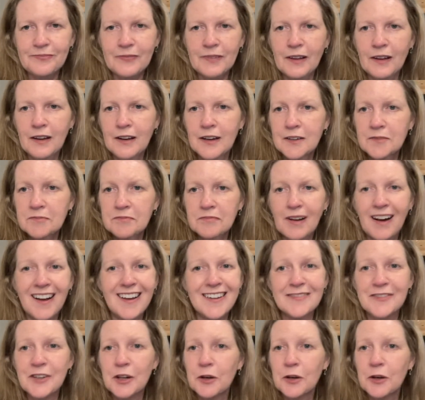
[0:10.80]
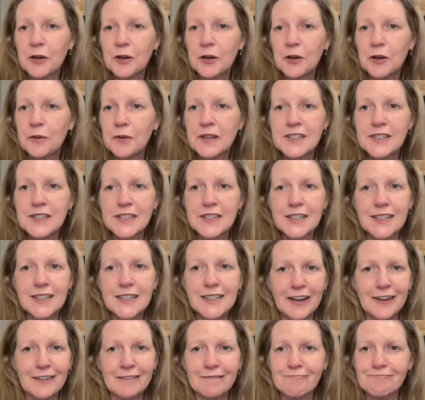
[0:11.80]
I have no idea
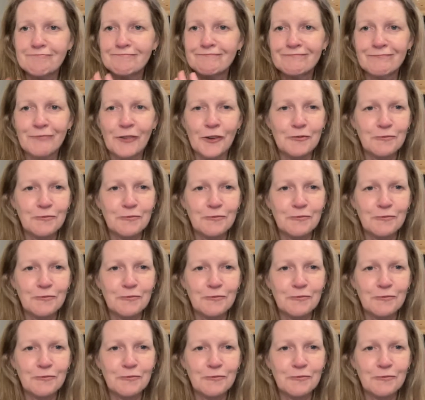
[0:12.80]
how that